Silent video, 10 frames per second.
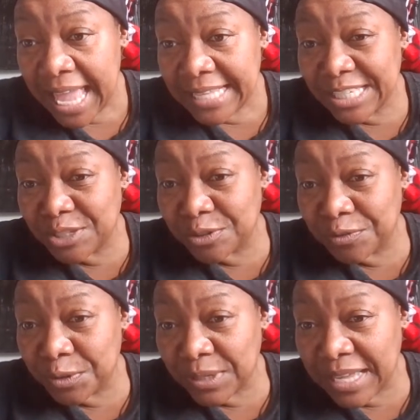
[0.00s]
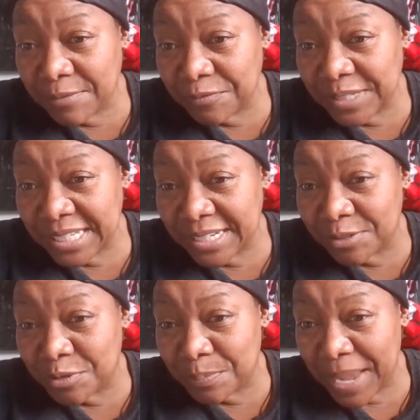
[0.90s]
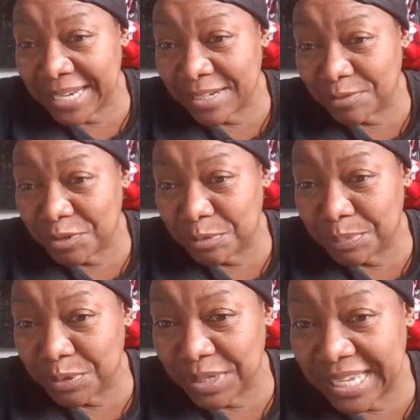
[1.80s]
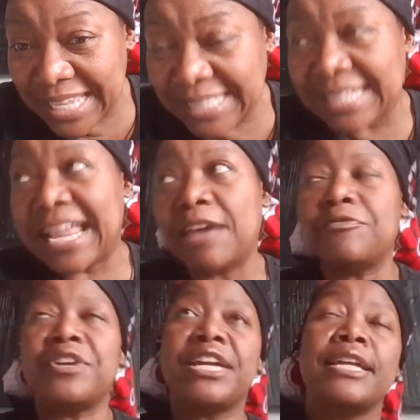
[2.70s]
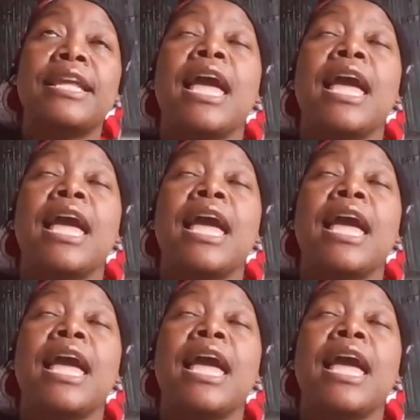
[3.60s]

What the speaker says: Did you feel comforted and reminded of your beauty as an African?